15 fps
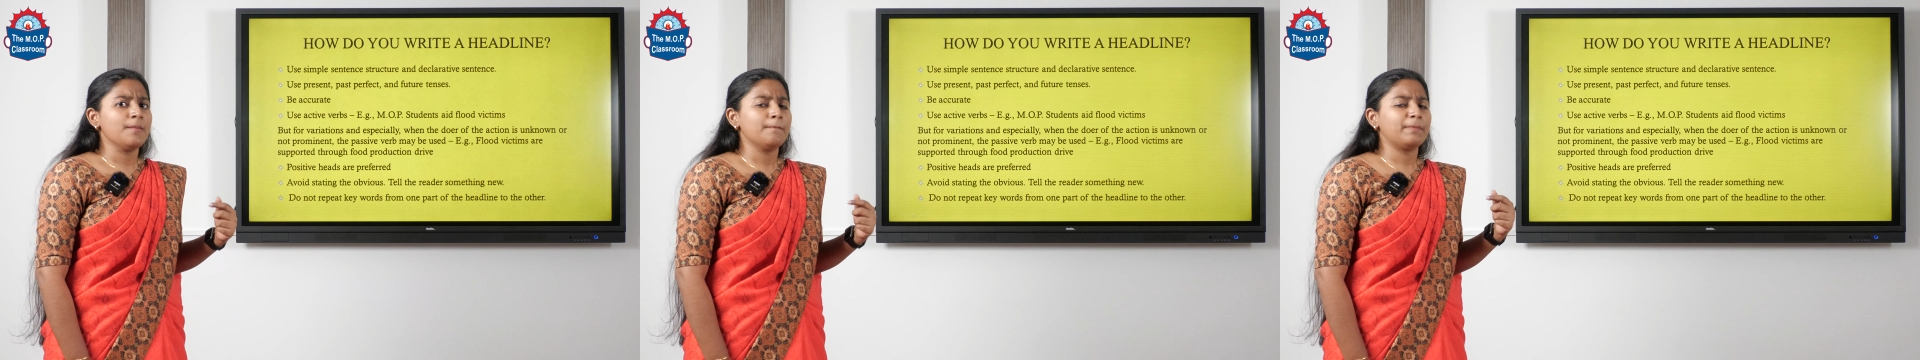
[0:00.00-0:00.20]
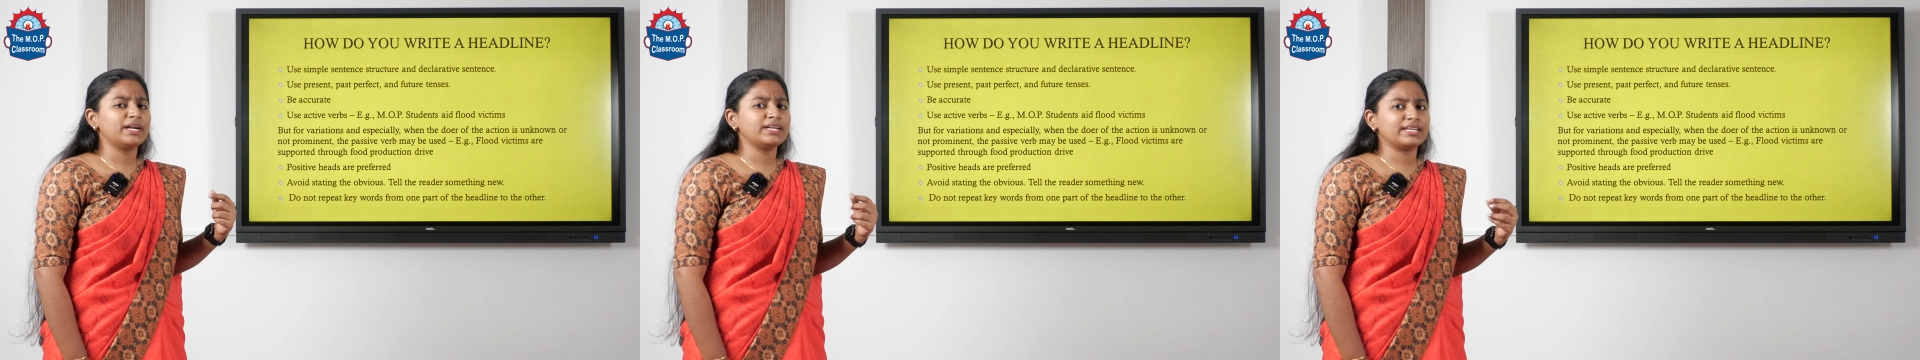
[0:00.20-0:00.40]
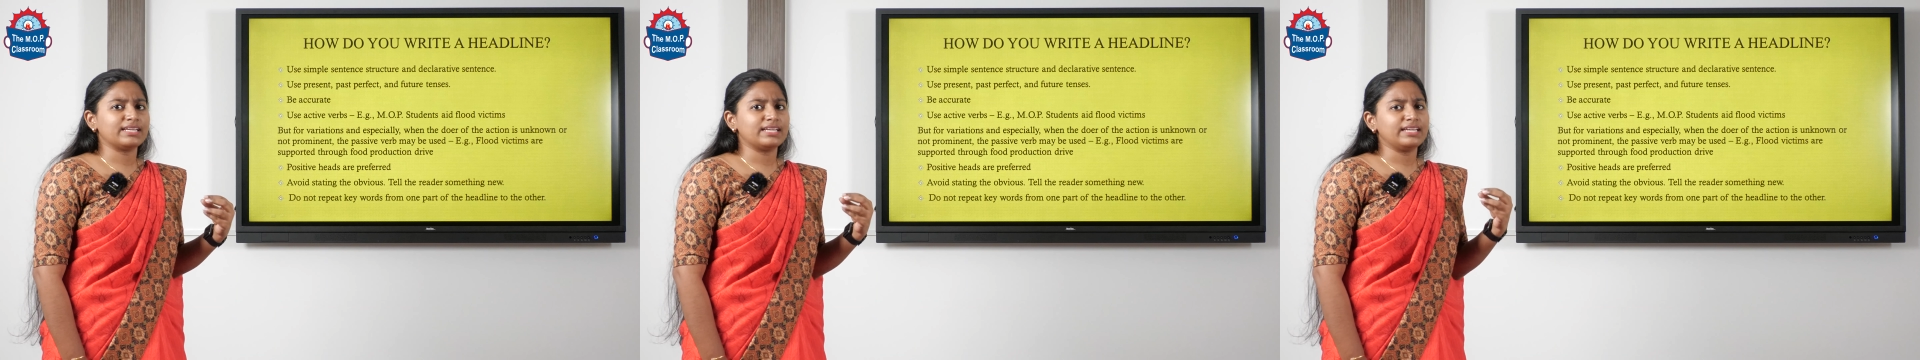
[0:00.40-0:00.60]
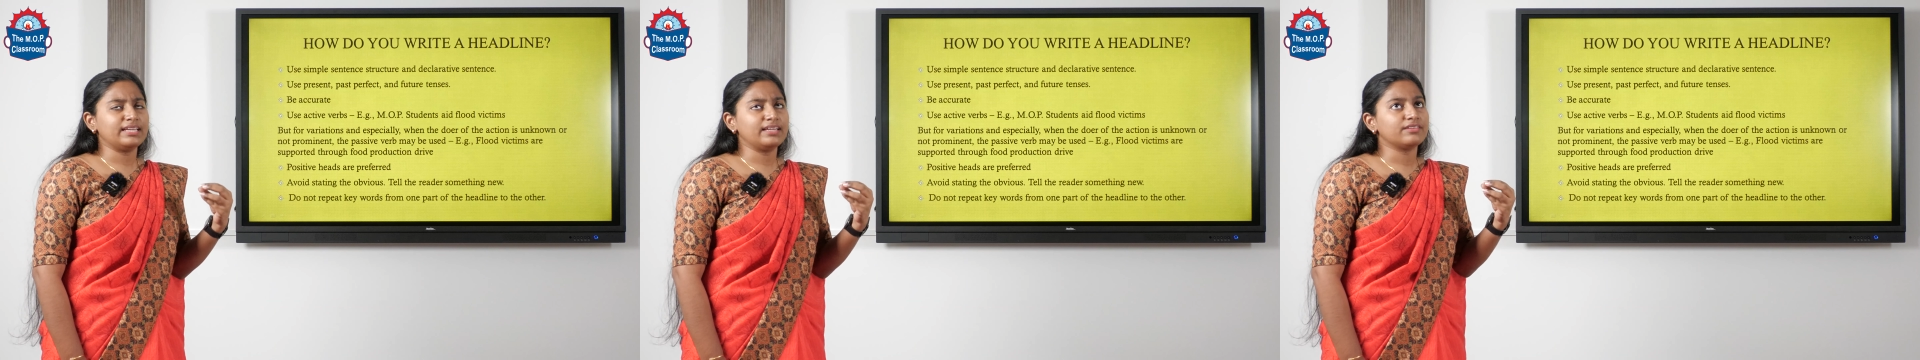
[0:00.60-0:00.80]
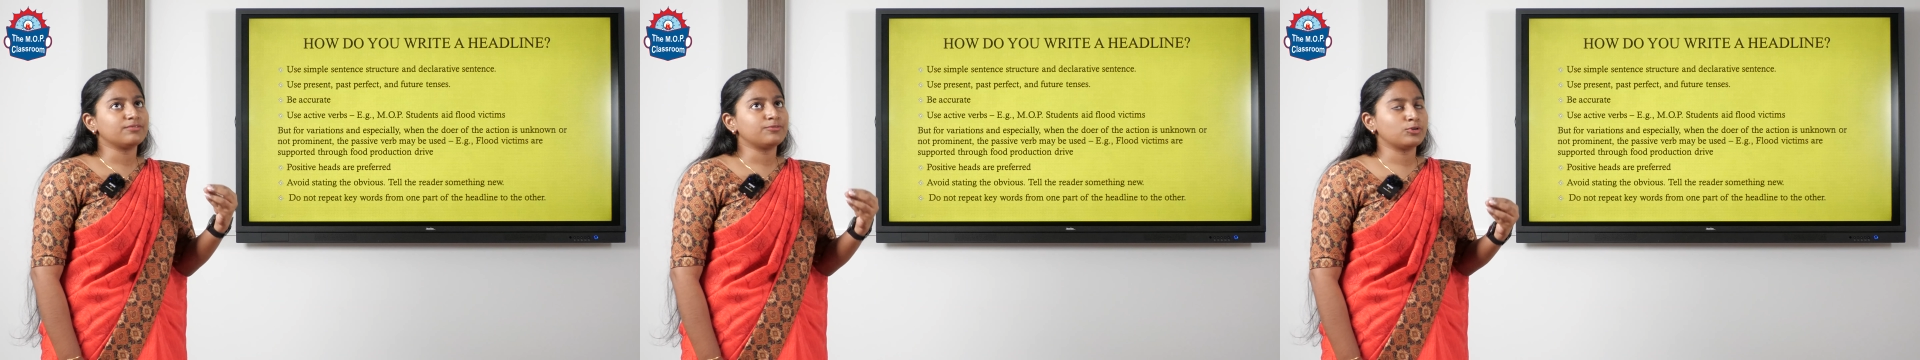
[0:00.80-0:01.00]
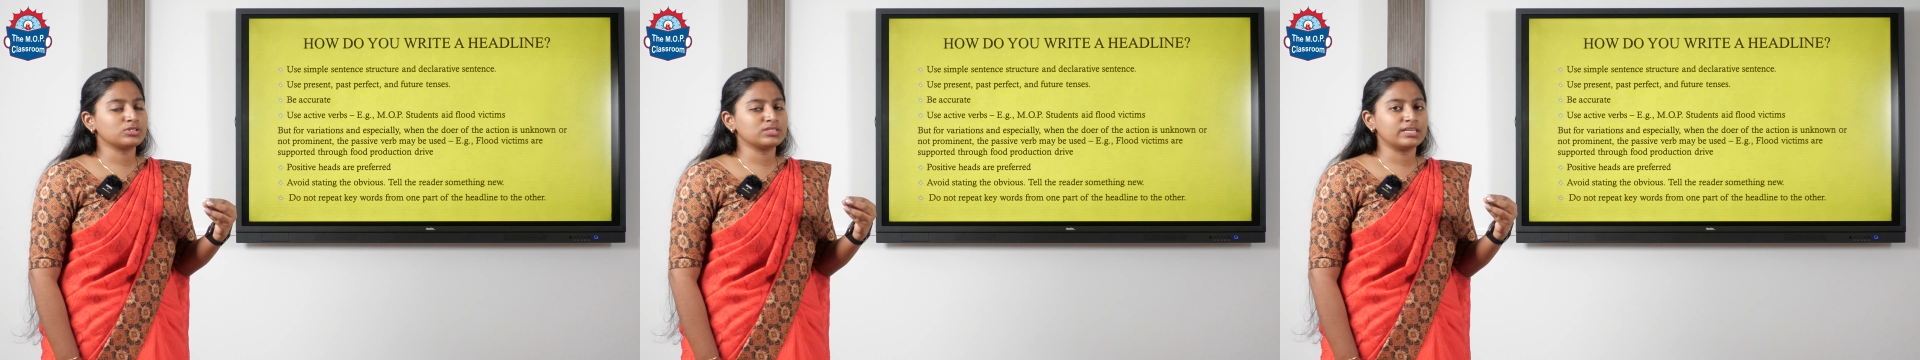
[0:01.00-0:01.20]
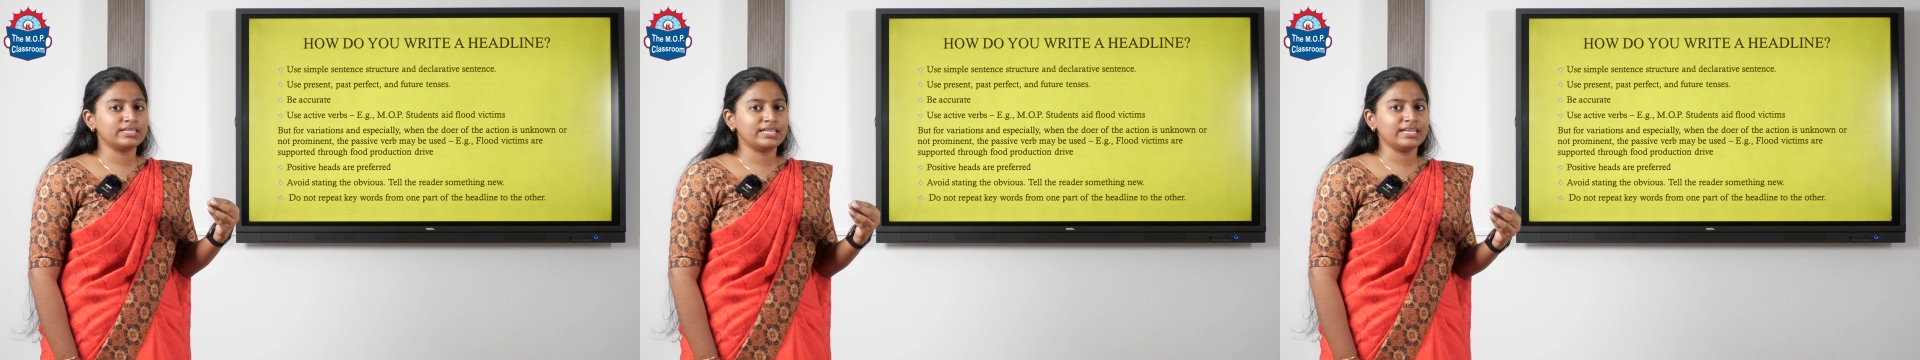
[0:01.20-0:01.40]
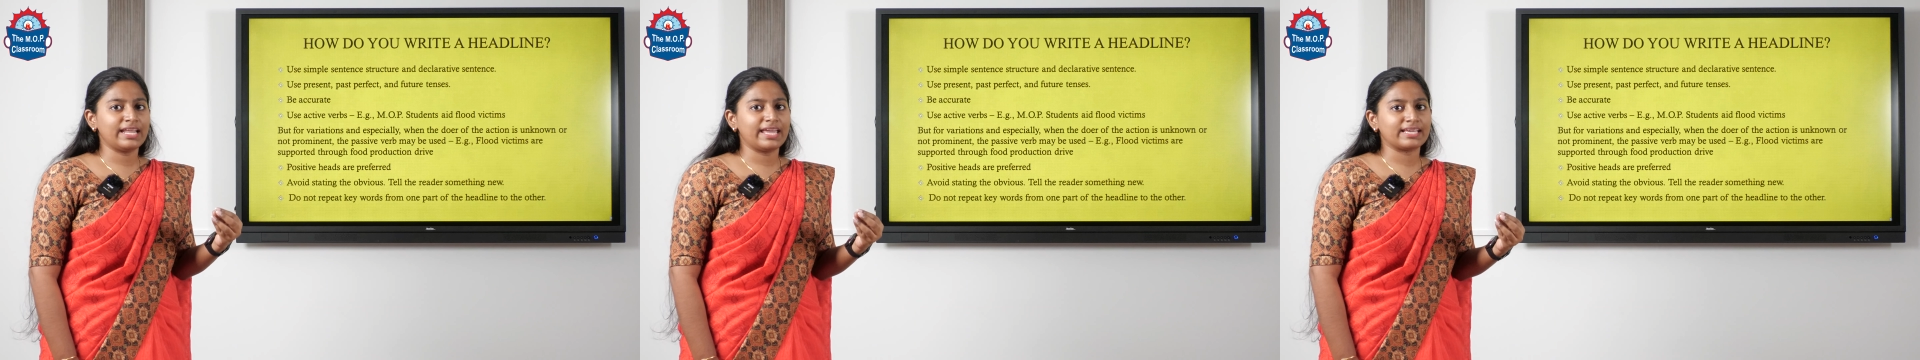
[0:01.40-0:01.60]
But for certain